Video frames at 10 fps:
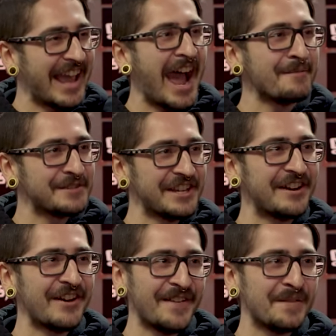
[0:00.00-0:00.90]

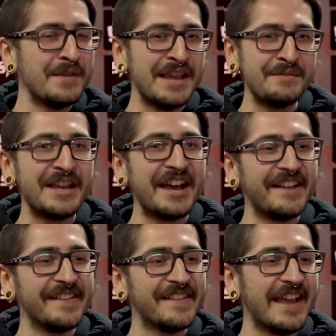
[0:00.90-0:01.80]
captures me
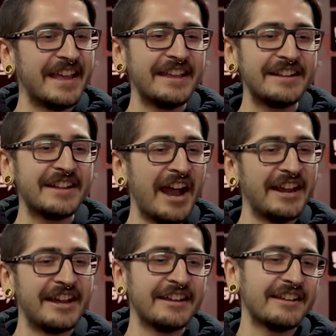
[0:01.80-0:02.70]
because it kind
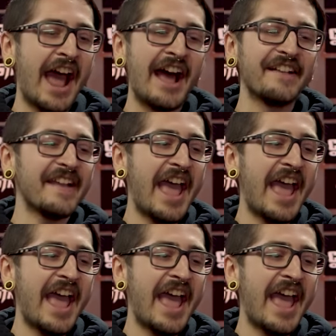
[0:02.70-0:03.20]
of has